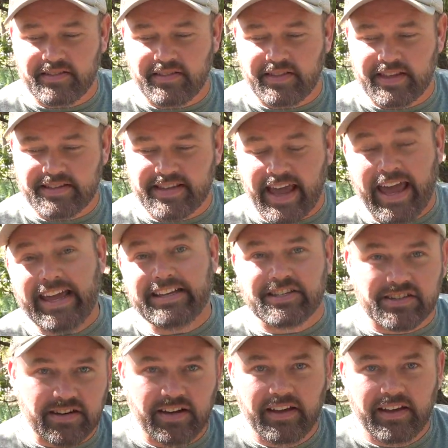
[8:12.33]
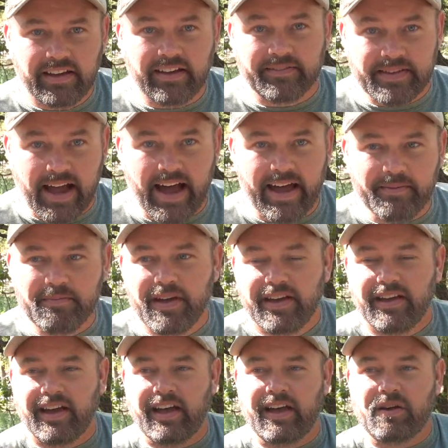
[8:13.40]
this age of time
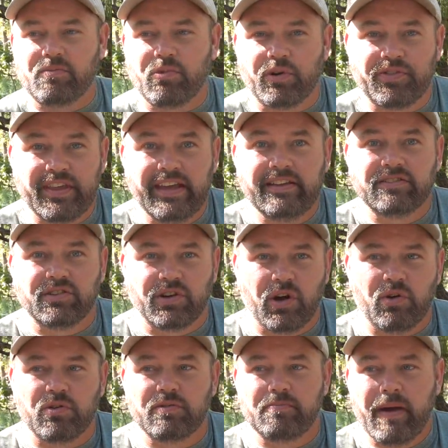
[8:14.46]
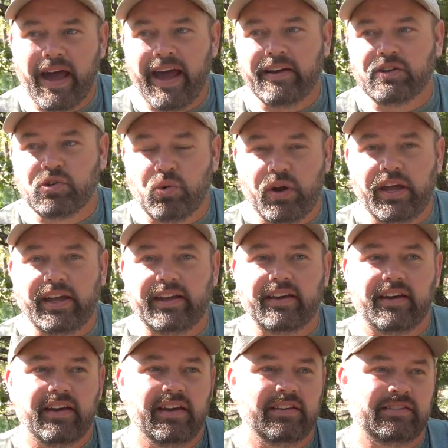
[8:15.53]
um, where things are going bad quick.